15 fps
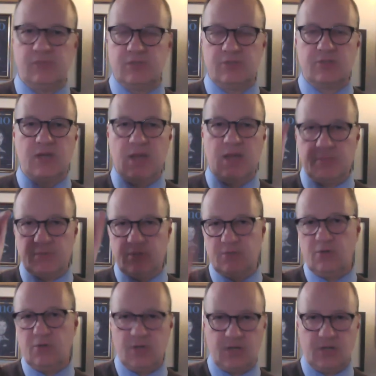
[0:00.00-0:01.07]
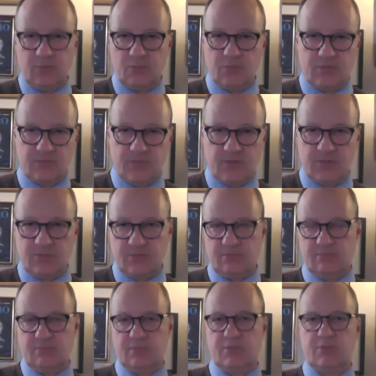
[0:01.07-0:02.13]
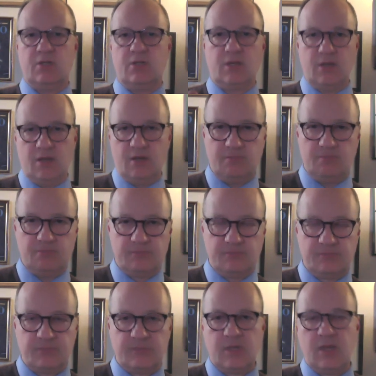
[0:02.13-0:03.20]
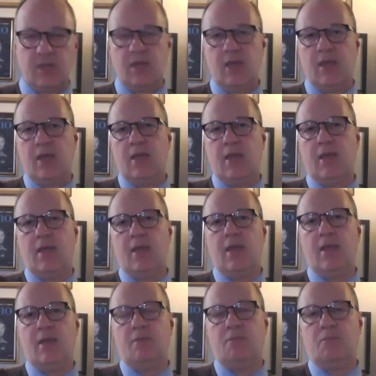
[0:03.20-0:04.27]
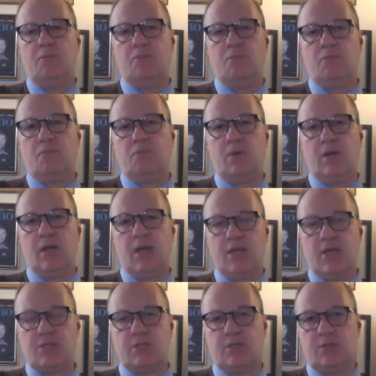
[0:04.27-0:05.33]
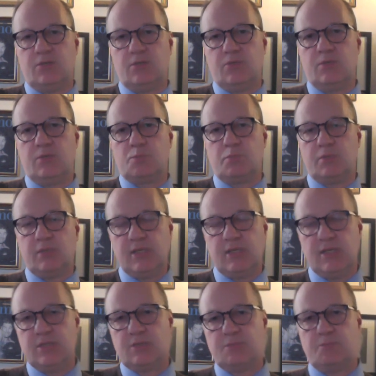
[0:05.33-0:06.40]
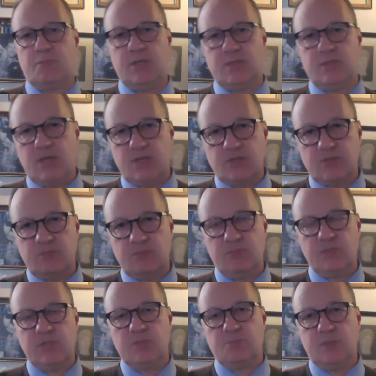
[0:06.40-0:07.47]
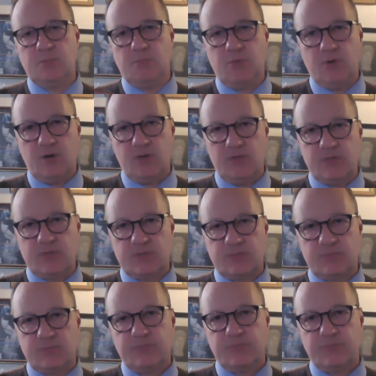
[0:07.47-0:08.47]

It's going to happen in your neck of the woods eventually. It's going to come. And what I ask you to do is please pay attention. Please be a part of this